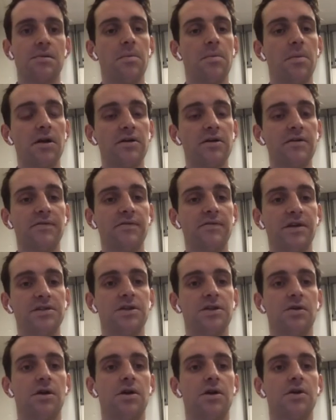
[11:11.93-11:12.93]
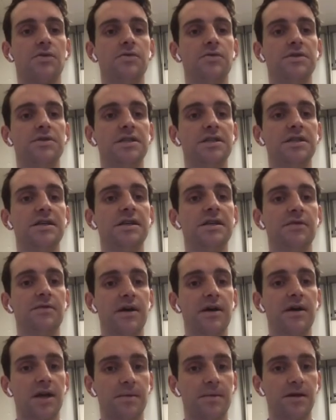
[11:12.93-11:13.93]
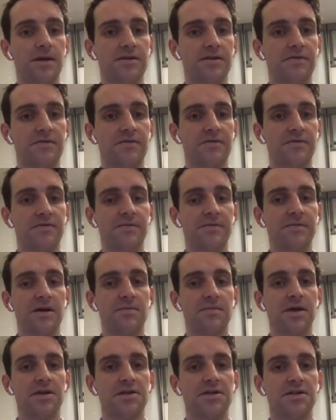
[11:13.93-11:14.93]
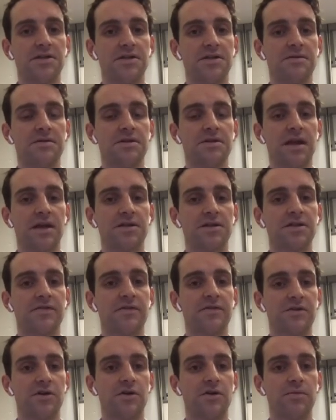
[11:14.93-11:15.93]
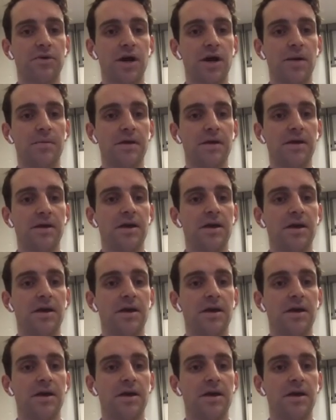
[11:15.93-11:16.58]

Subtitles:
Mammography is no longer routinely recommended for female patients with cancer of unknown primary,